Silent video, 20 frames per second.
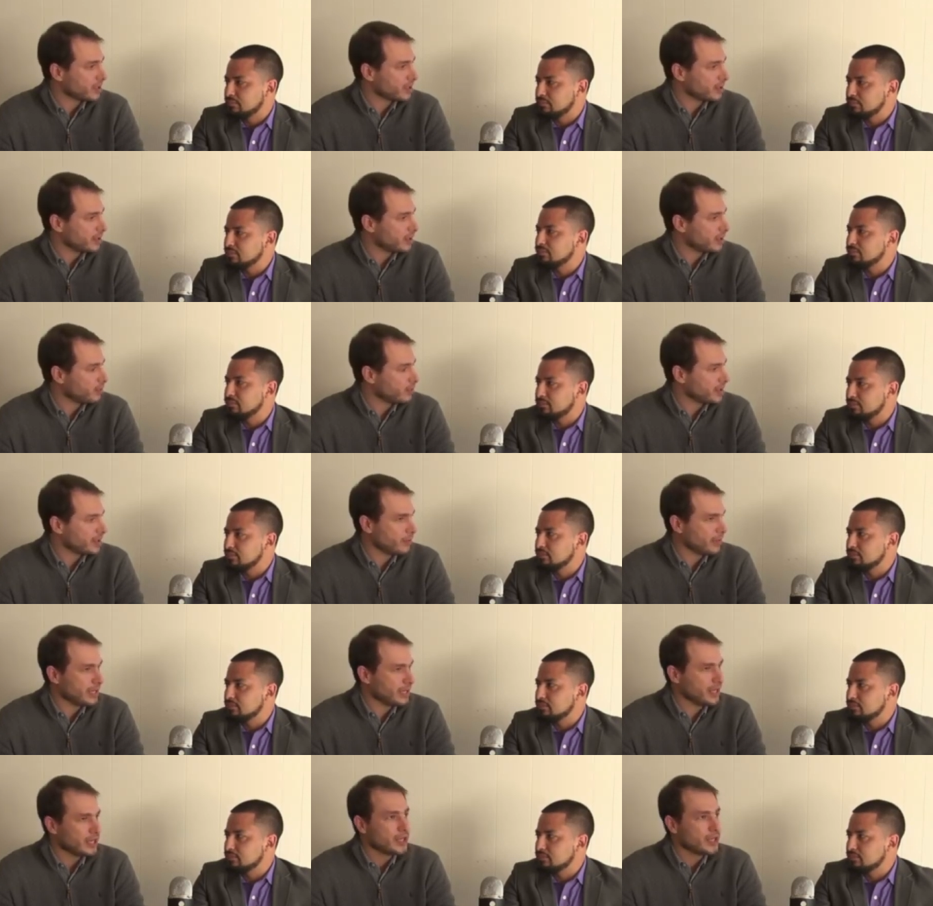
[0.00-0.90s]
Speaker 1: We, we
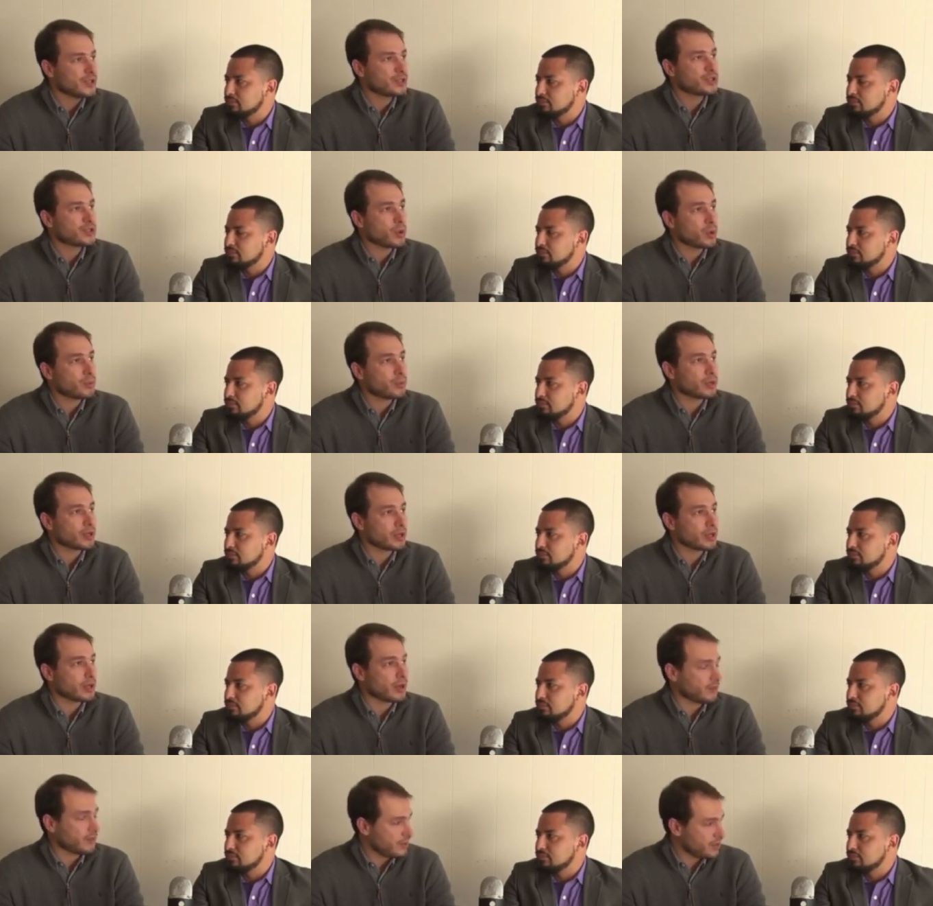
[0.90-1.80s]
don't put enough
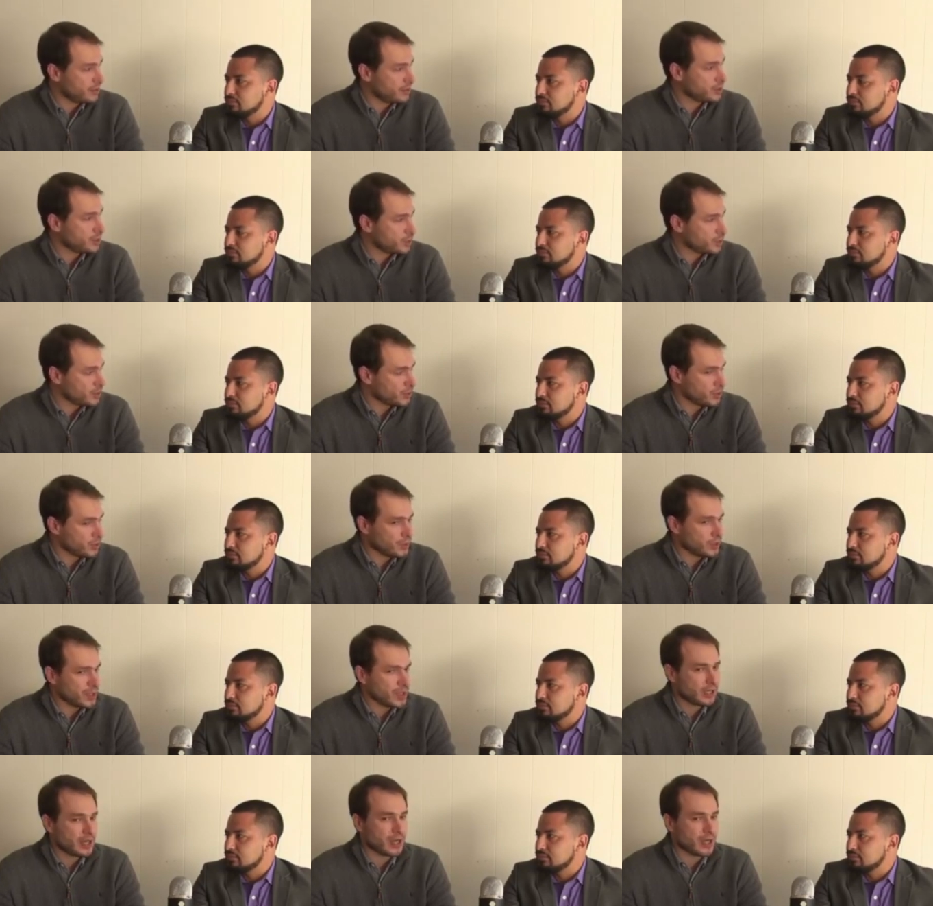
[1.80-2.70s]
into
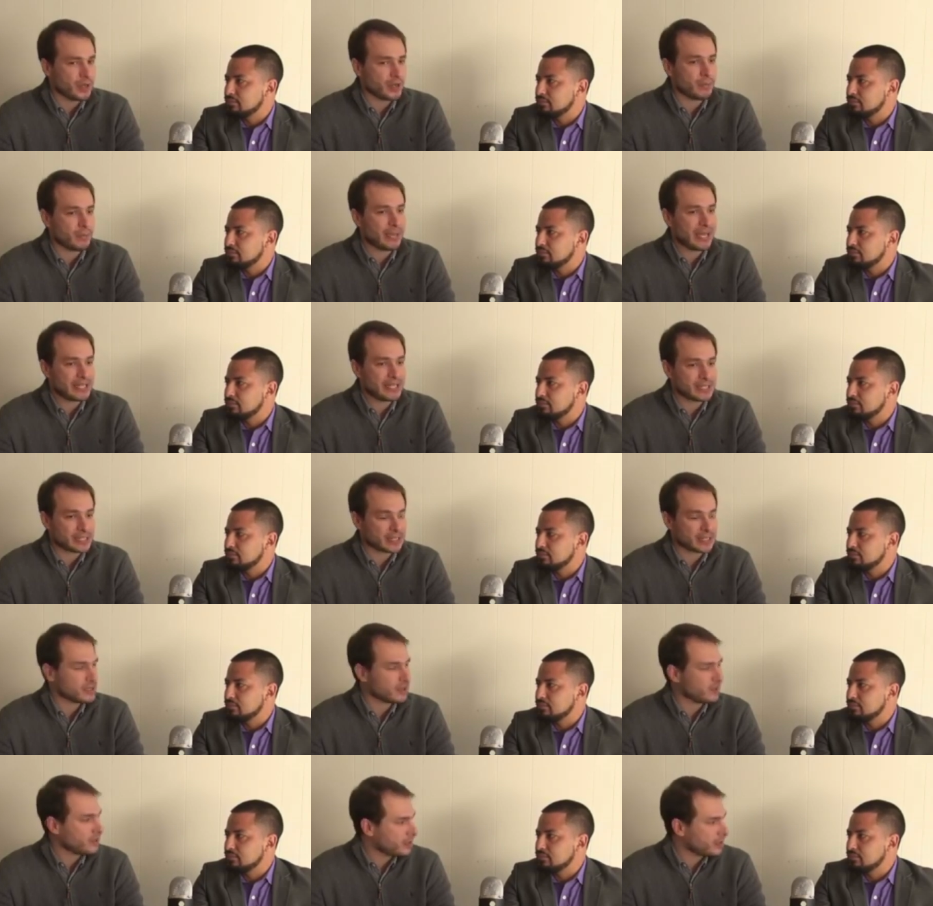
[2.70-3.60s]
uh, the basics of
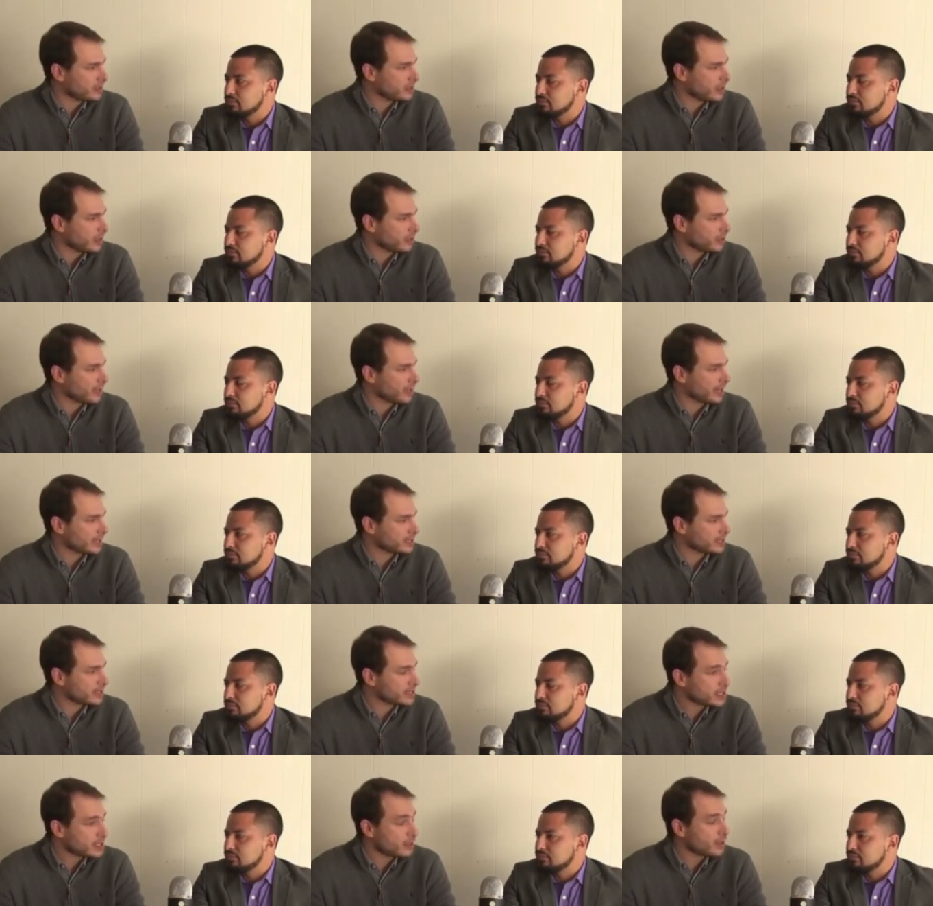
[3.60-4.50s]
our democratic system
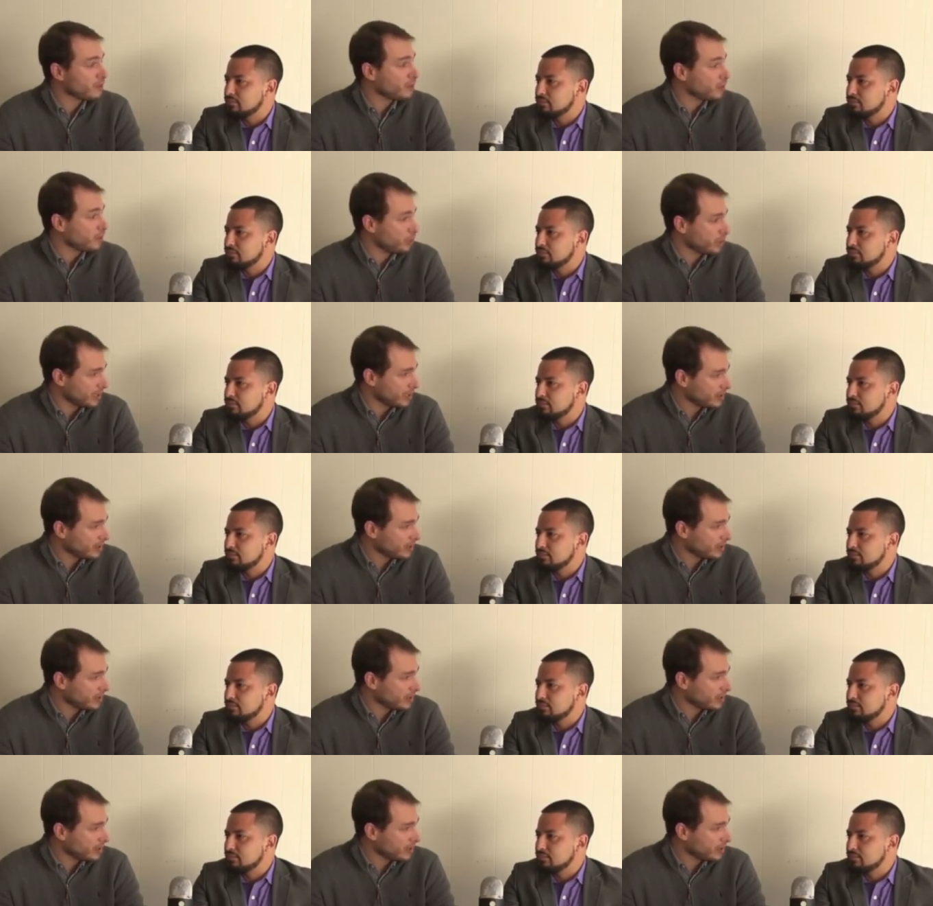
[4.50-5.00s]
of voting,